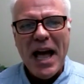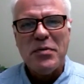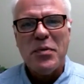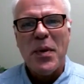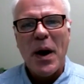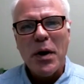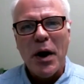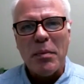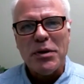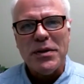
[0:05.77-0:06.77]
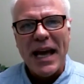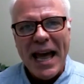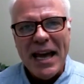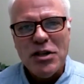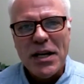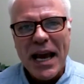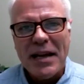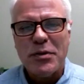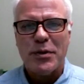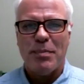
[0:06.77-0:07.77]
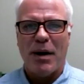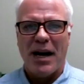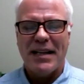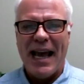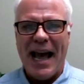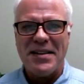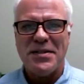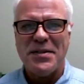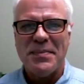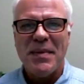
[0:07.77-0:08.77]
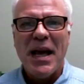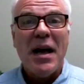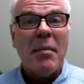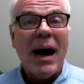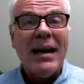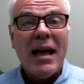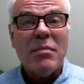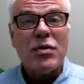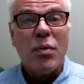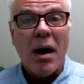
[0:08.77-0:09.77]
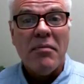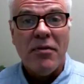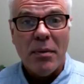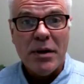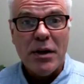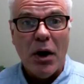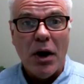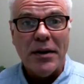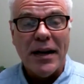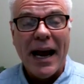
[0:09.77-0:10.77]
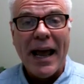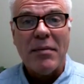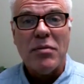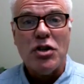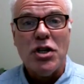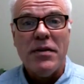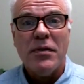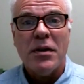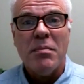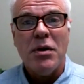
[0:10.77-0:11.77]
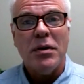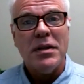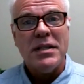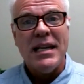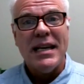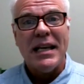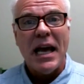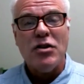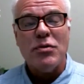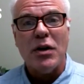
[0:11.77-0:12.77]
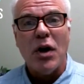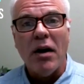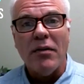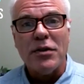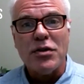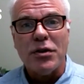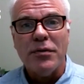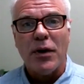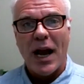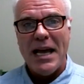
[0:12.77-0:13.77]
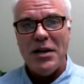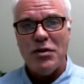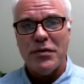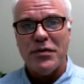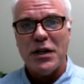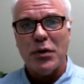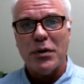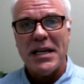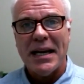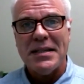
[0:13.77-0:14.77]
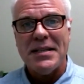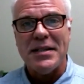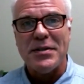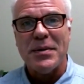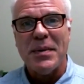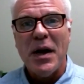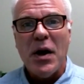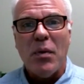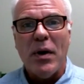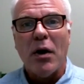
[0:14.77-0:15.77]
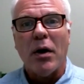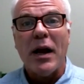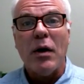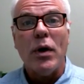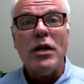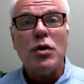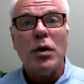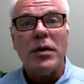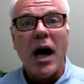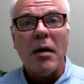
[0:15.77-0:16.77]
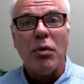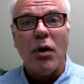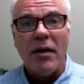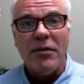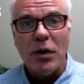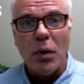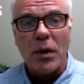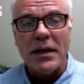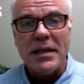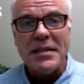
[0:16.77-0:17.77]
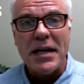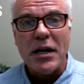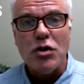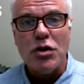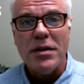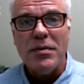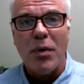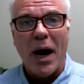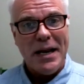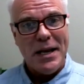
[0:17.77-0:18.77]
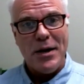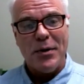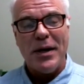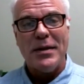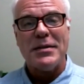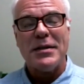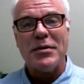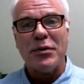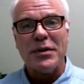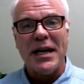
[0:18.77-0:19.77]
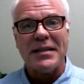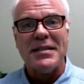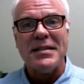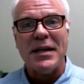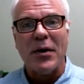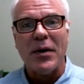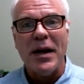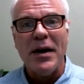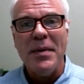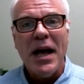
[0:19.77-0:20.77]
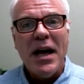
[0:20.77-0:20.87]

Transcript: and welcome to the Aging Answers podcast. My name is Rob Faubion, and I am the Chief Community Engagement Officer for Age of Central Texas. We are a regional nonprofit organization right here in the Central Texas area